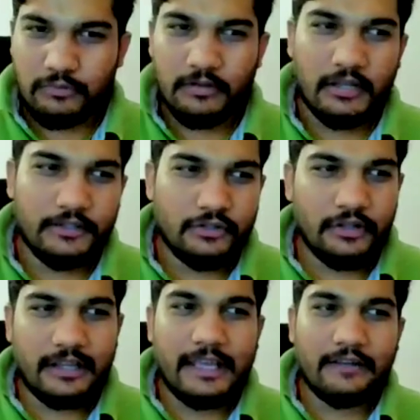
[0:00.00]
so uh, you
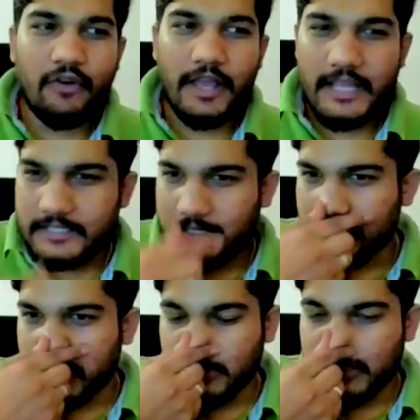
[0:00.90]
know clairvoyance and
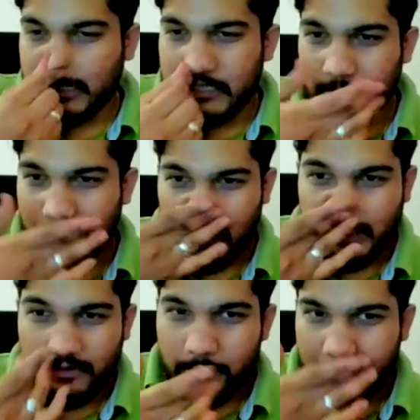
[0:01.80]
intuition is
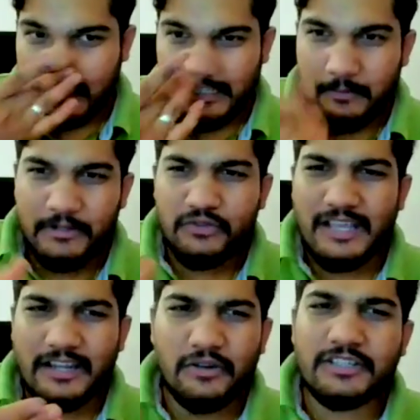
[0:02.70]
important for predicting, but you
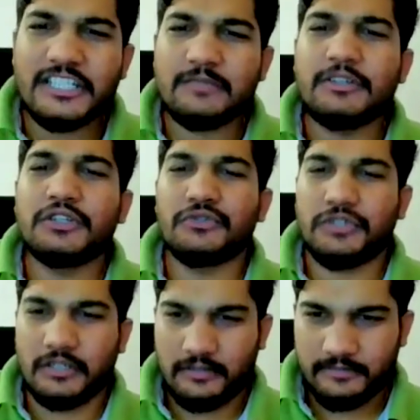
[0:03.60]
cannot teach him
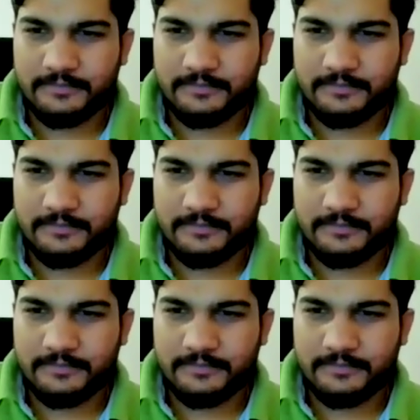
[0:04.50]
intuition.